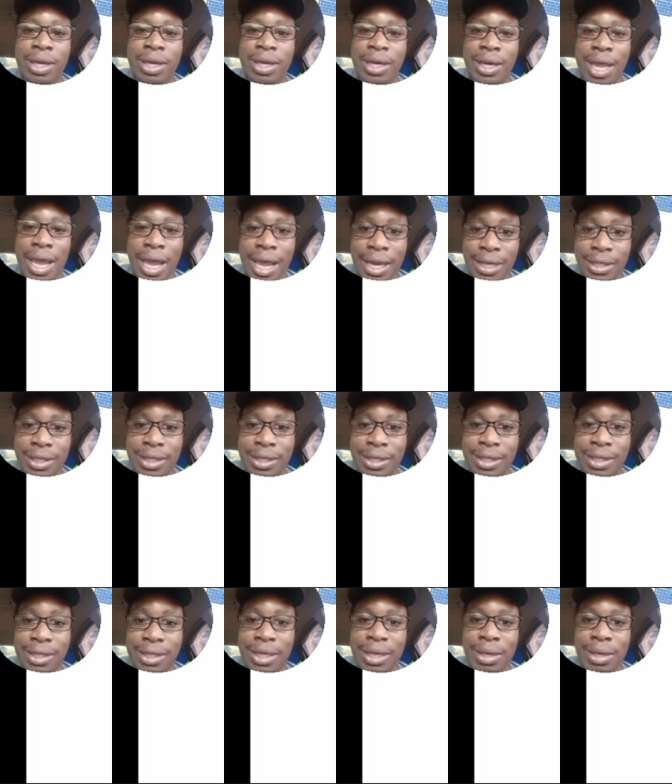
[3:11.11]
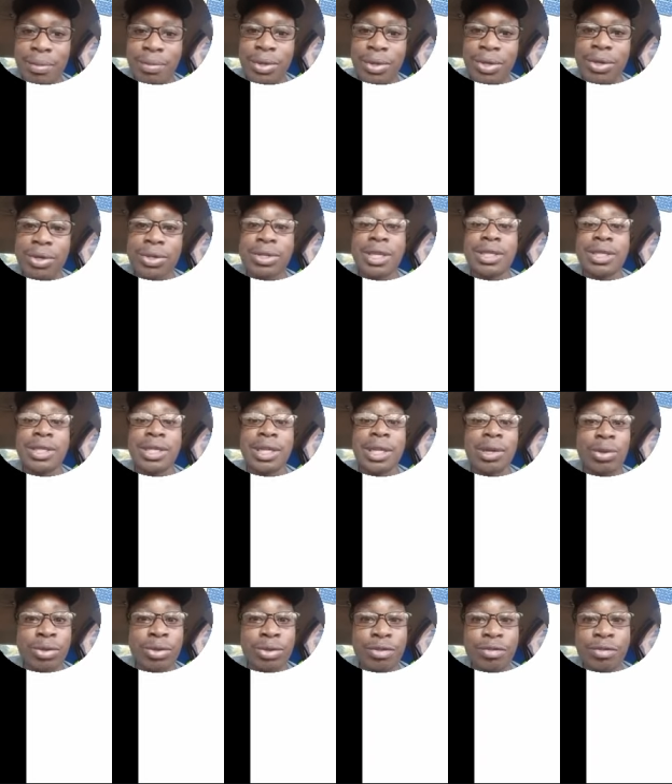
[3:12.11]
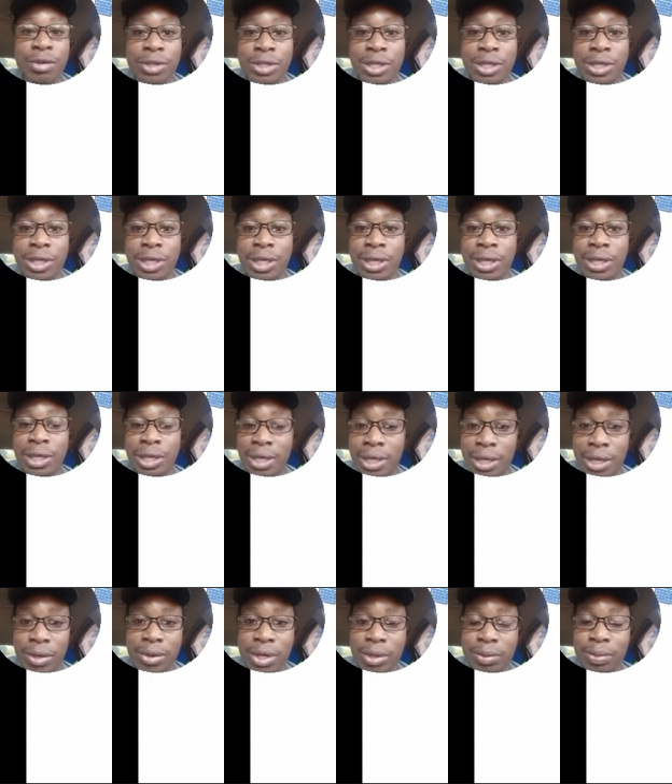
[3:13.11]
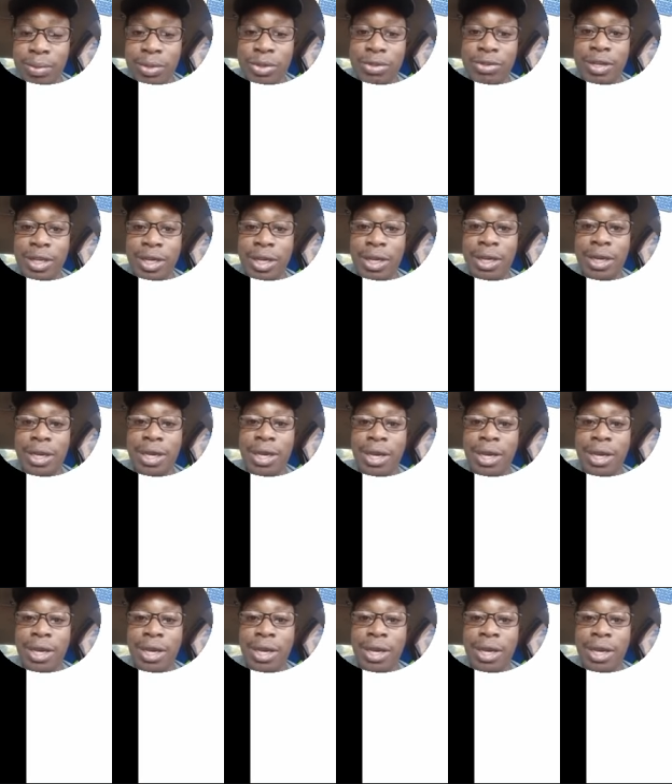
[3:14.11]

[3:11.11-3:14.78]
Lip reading: in excess because there's a lot of oxygen in our atmosphere